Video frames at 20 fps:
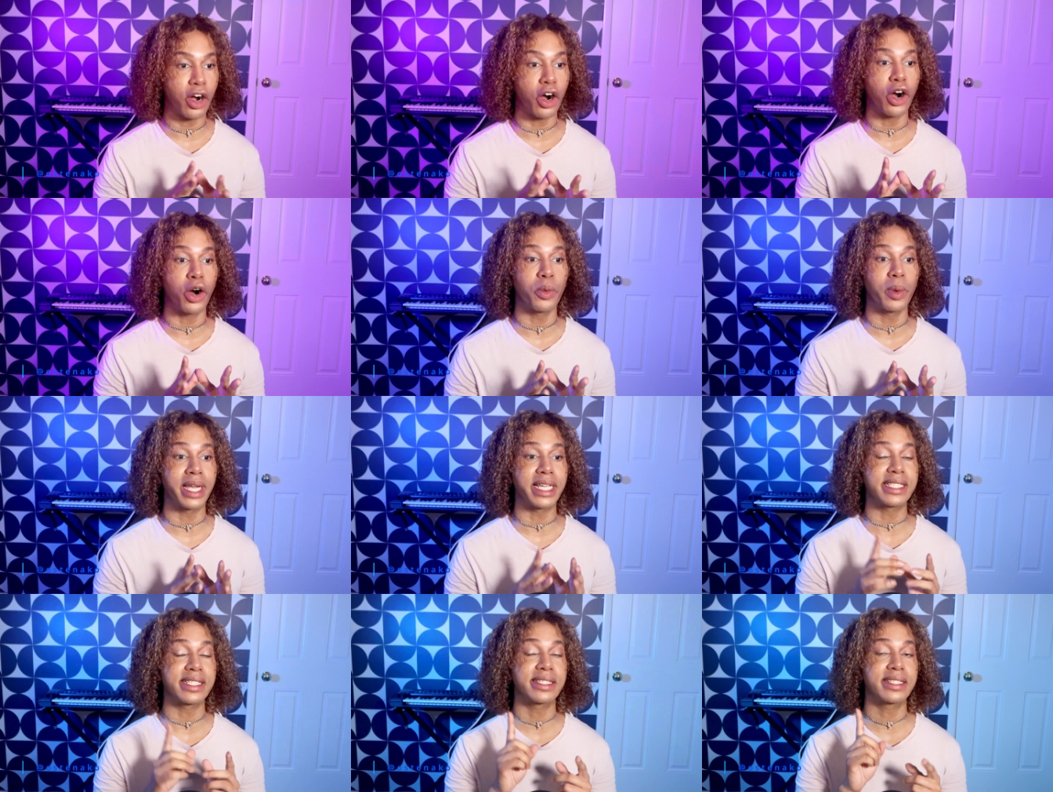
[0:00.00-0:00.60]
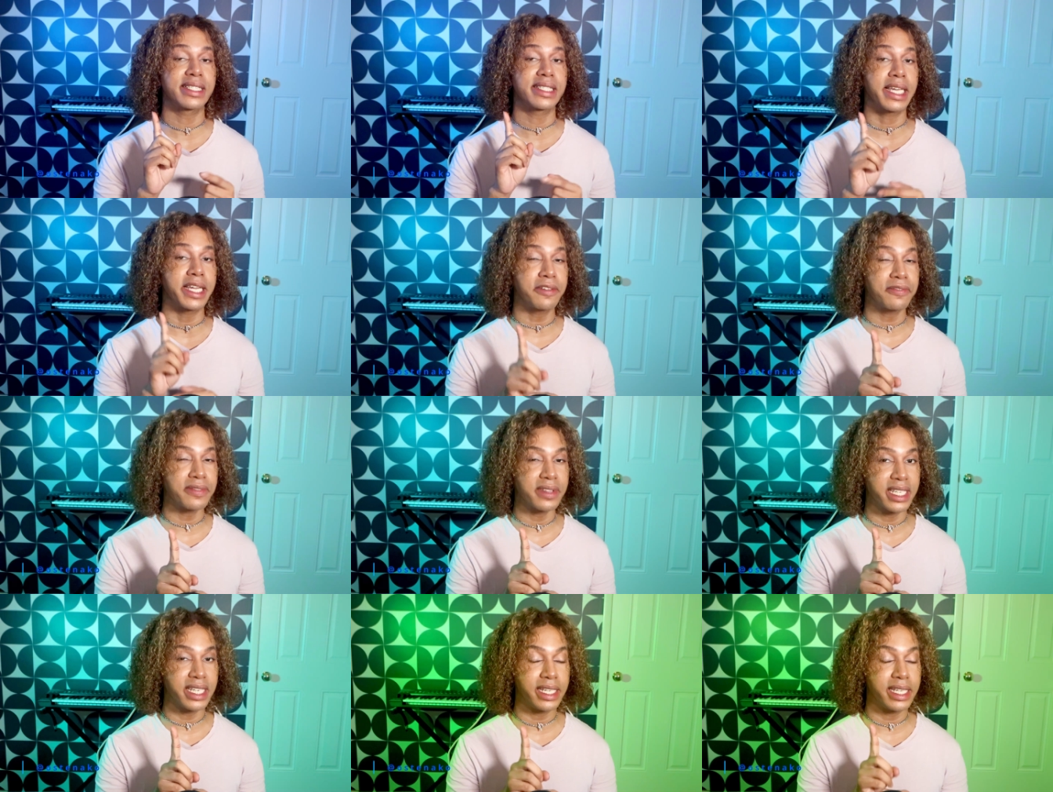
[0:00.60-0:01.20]
always
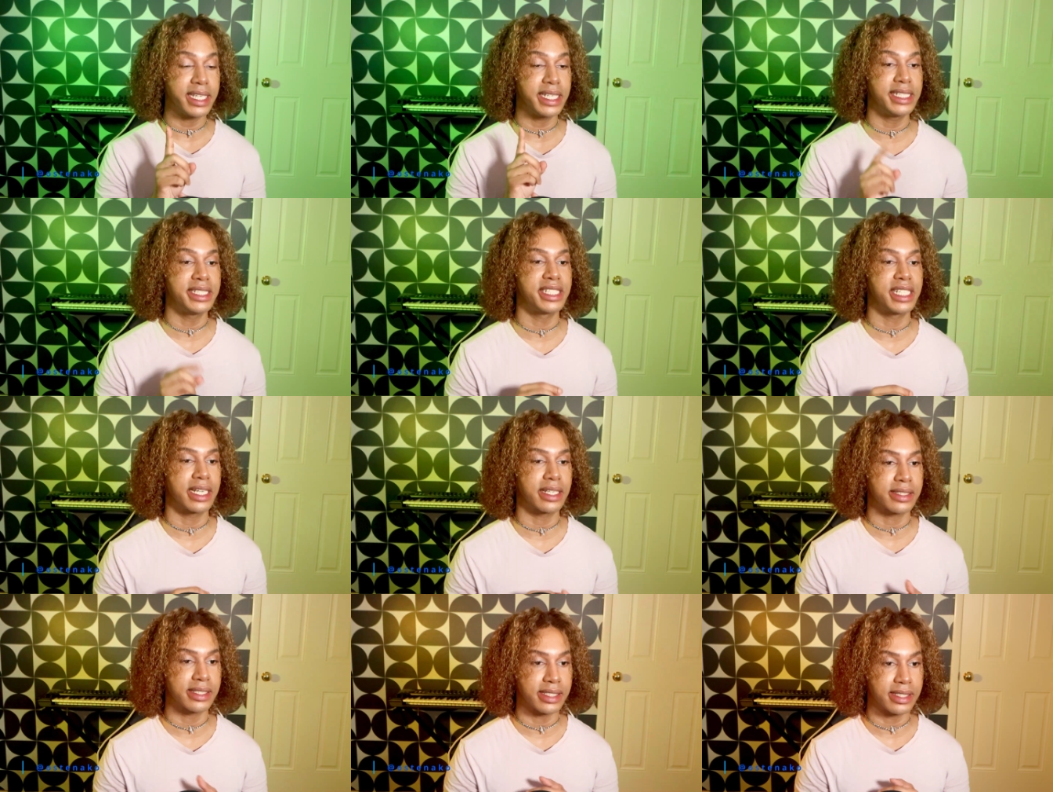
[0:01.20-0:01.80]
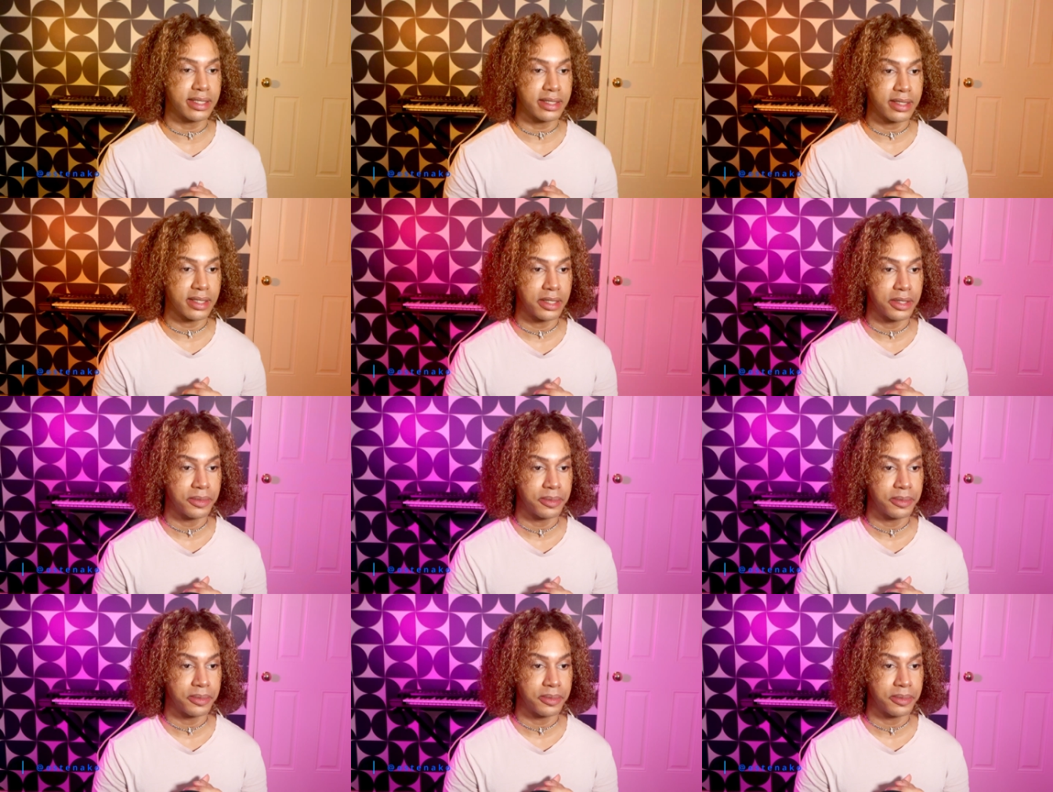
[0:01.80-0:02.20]
safely eject it